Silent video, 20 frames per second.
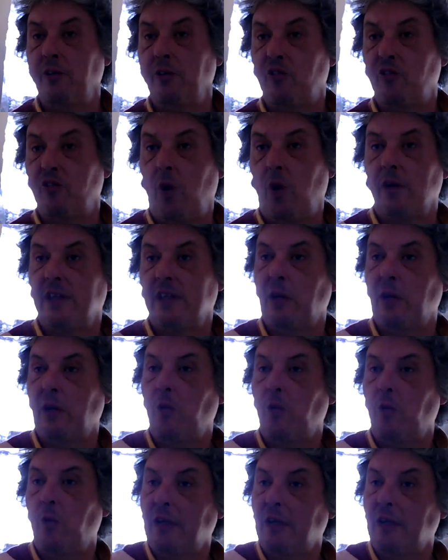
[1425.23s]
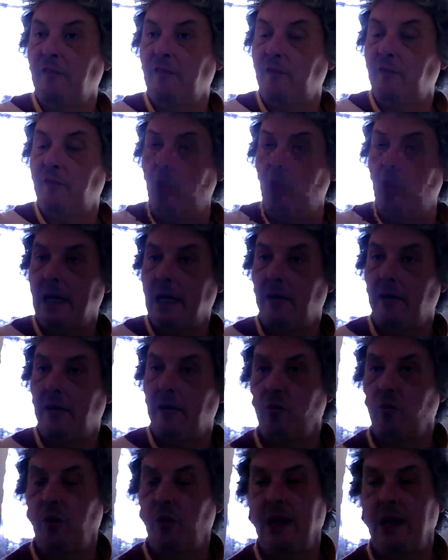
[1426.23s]
they're paying their taxes, they think
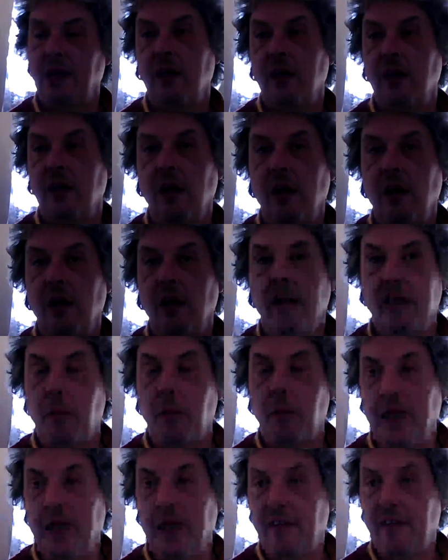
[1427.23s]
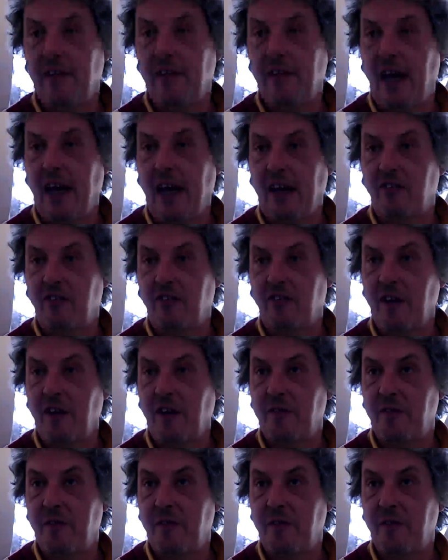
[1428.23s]
they're good people and
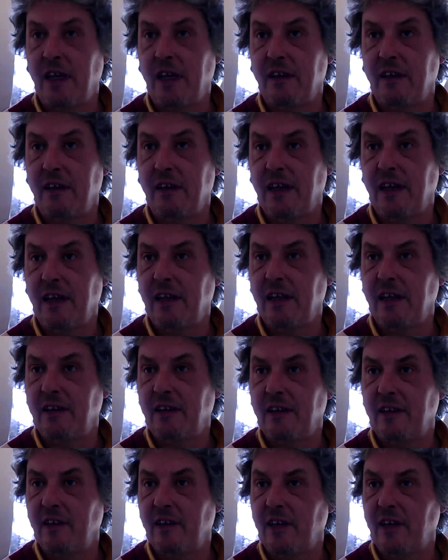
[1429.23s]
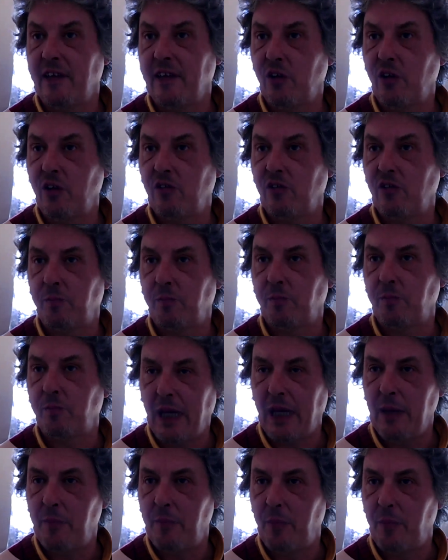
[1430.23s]
good Christians and stuff, but
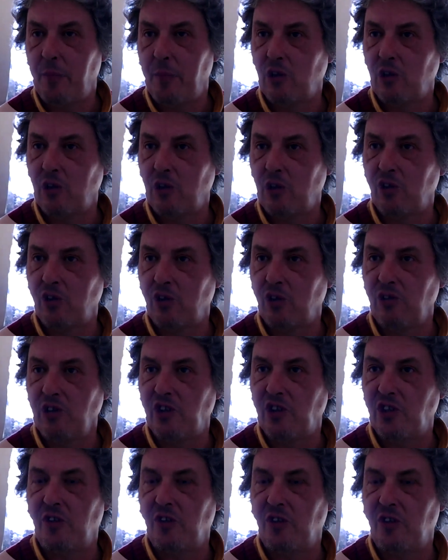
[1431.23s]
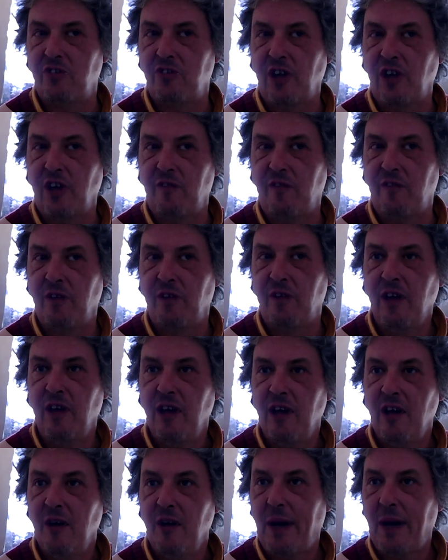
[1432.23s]
actually they're destroying the world. They're
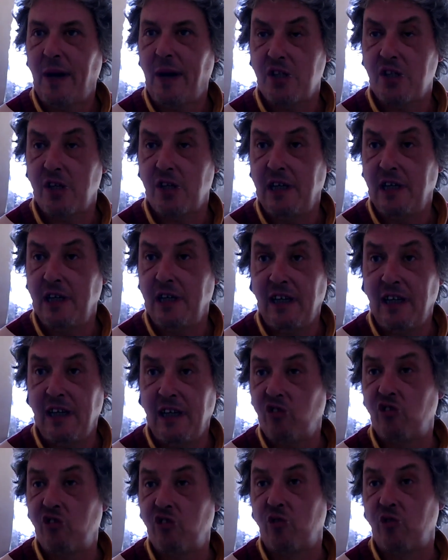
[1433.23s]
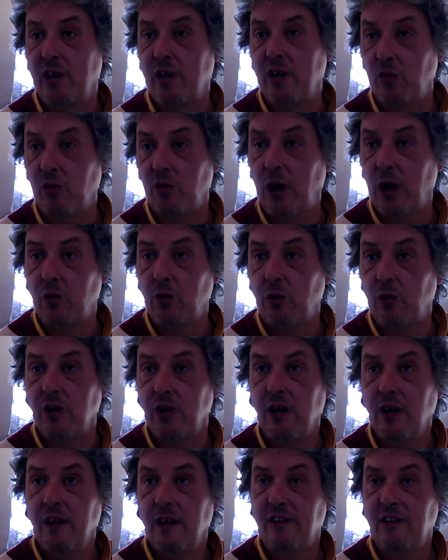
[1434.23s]
totally deceived.
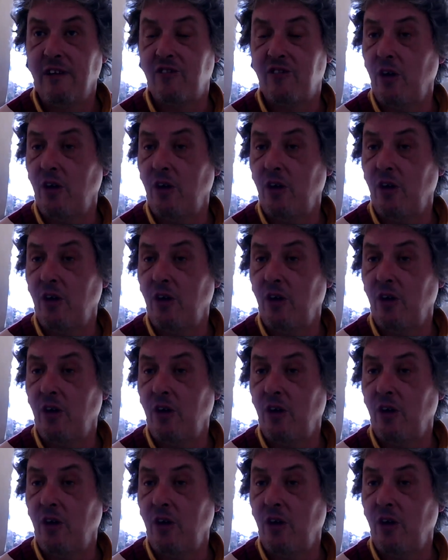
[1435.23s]
But